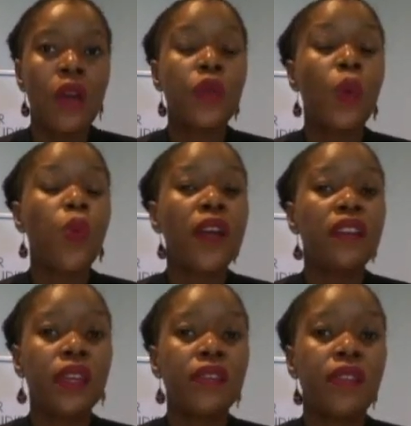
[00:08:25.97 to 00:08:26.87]
The one
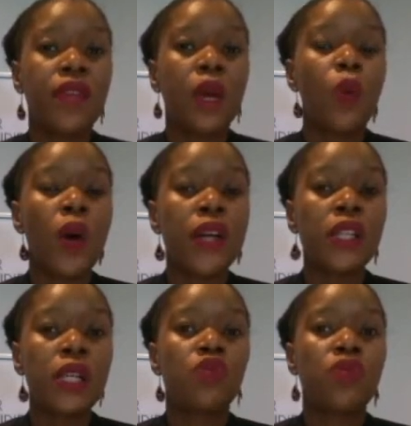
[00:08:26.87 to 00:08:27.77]
thing that they want
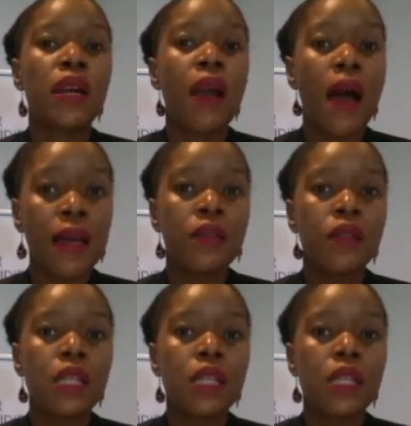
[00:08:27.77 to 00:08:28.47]
is reliance,